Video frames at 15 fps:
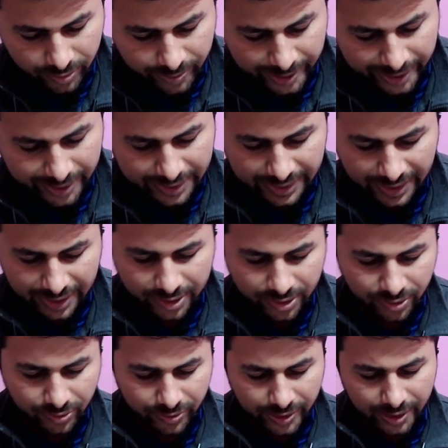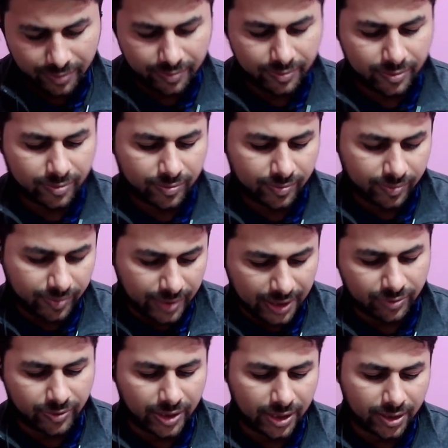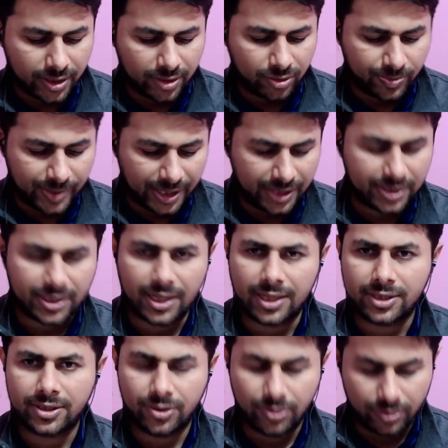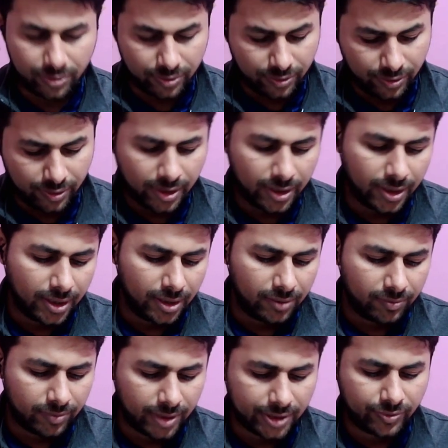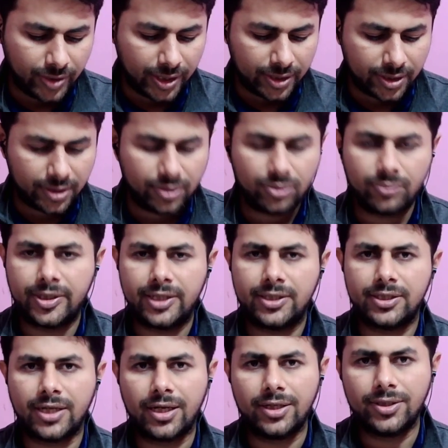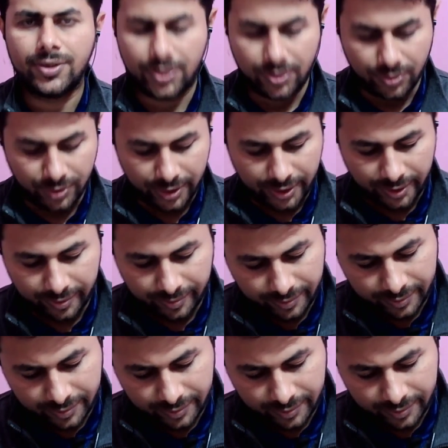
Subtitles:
to bring charge Q1 plus work done to bring charge Q2 plus work done to bring charge Q3.